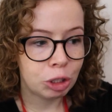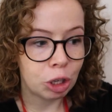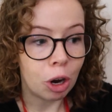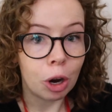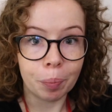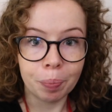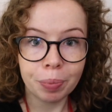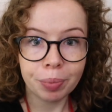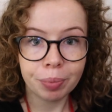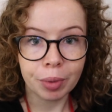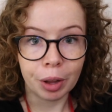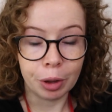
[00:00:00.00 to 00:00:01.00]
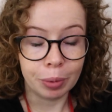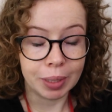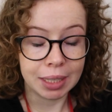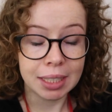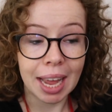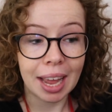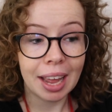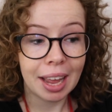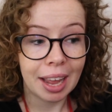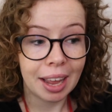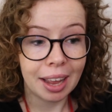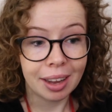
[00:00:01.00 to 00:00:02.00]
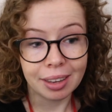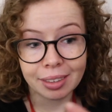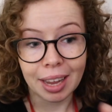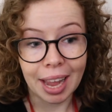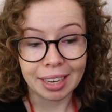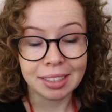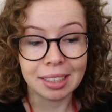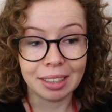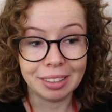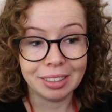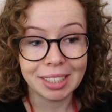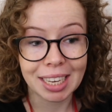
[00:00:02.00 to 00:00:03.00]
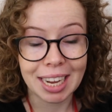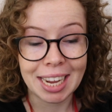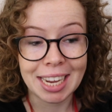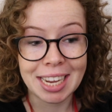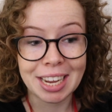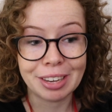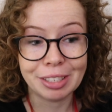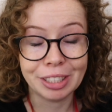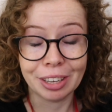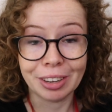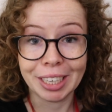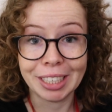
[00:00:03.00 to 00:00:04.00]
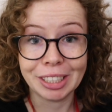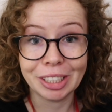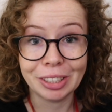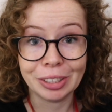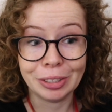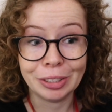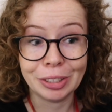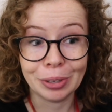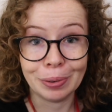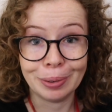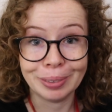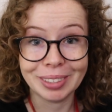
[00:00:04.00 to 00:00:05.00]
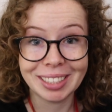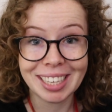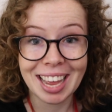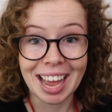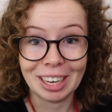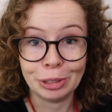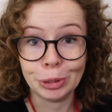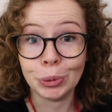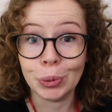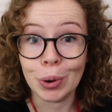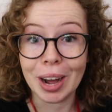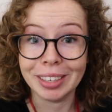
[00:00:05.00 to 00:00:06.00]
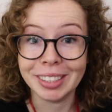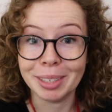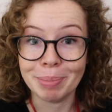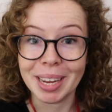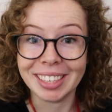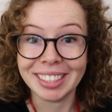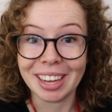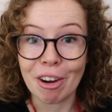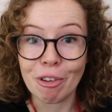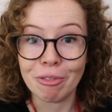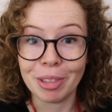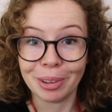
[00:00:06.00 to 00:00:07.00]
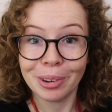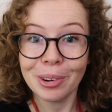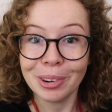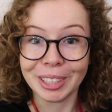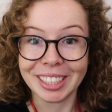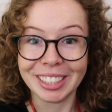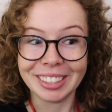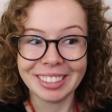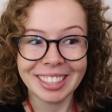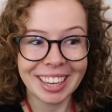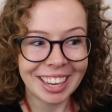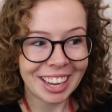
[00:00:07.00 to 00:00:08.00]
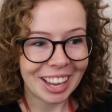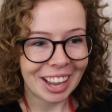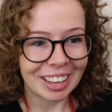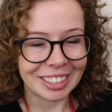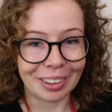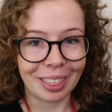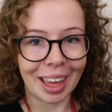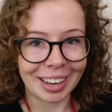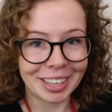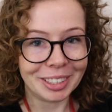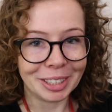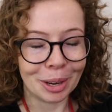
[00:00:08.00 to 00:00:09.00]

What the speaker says: Tom, who is excellent, he signed the songs and taught us the BSL for the choruses. So thank you,